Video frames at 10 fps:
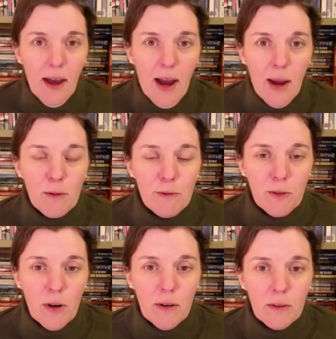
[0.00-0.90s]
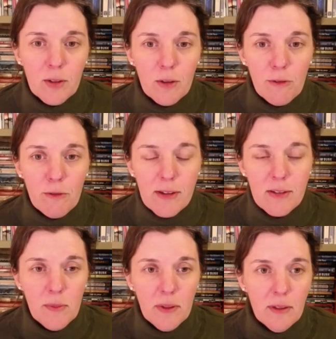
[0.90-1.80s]
I prefer sort of
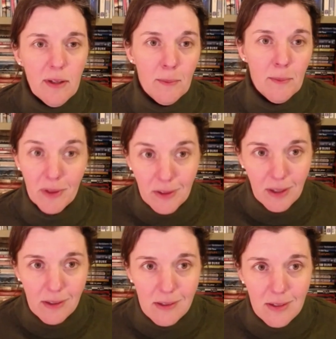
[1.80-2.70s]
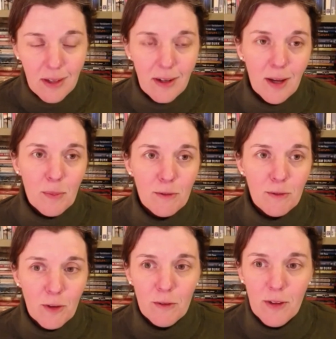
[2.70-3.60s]
flexibility in buildings, and I
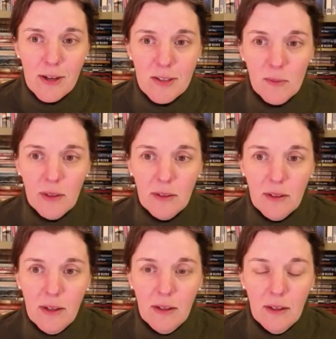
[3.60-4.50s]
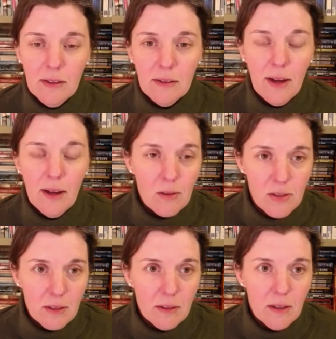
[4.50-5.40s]
prefer flexibility in housing.